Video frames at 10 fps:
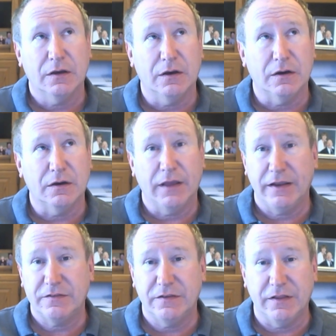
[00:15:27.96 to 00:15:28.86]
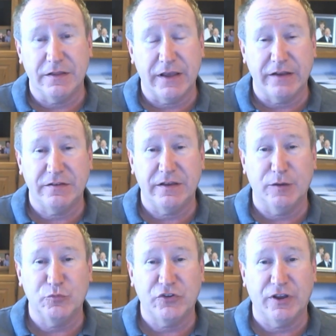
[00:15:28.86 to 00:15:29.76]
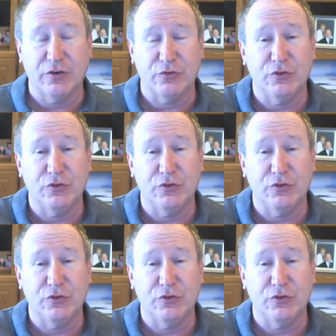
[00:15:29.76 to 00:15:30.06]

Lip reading: the ATM channel.